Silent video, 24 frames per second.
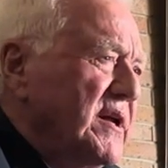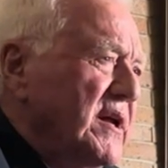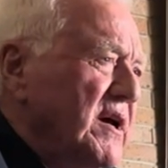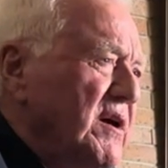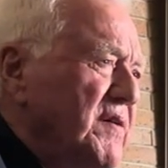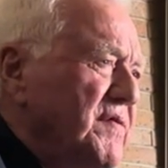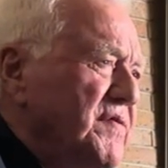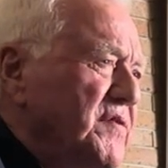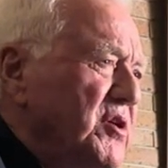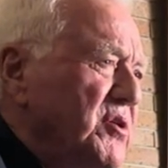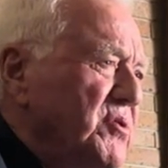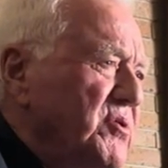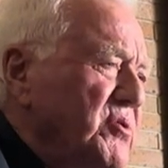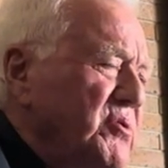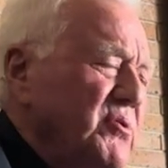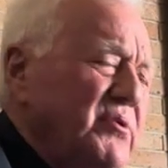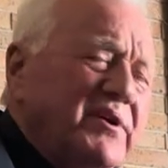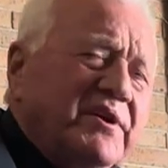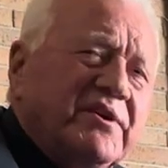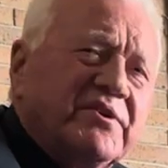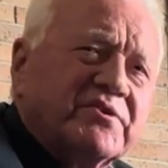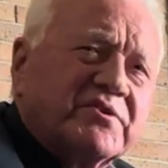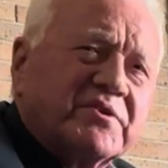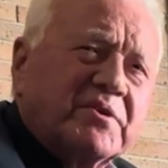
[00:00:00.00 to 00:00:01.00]
after 2
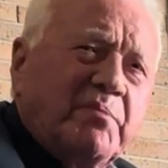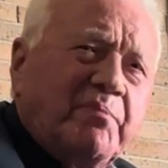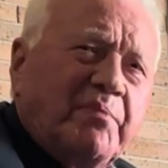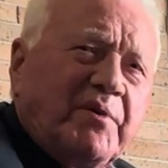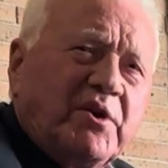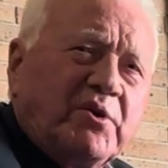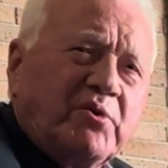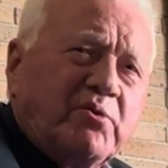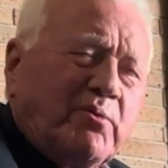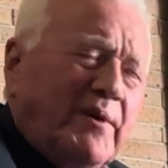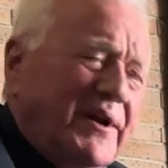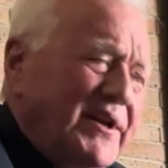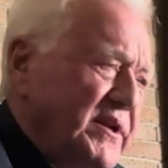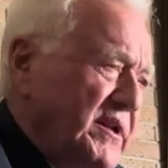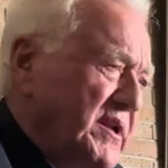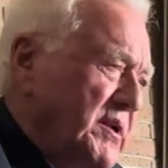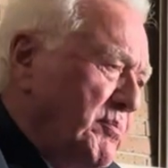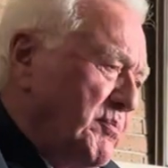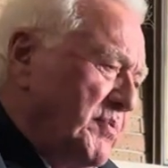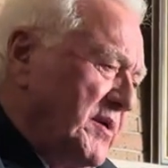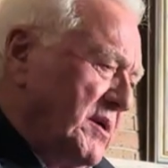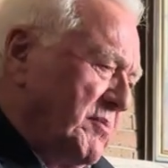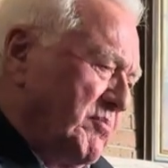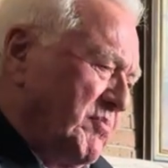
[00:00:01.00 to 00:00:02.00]
years, about 20
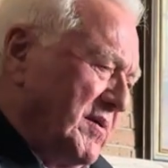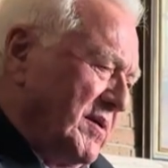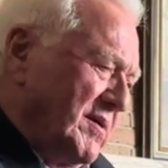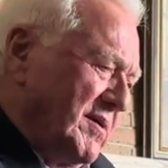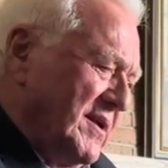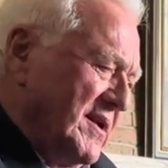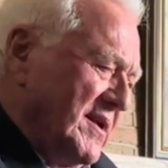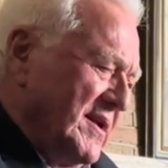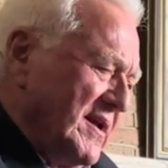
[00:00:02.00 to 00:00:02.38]
people.